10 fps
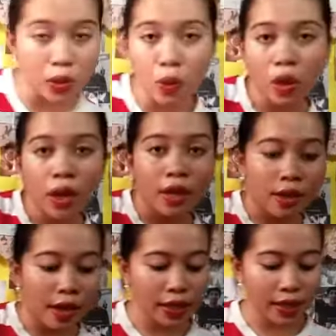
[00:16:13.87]
So,
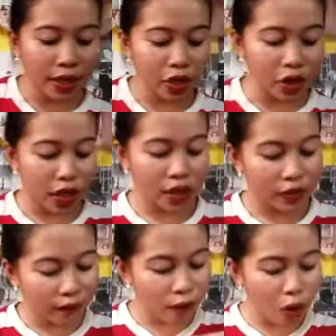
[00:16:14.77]
nice kind of siya,
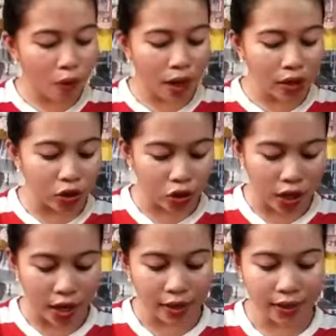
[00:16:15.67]
guys. Floral
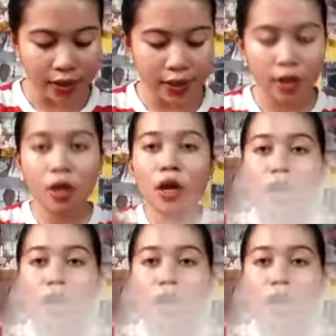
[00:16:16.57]
dress.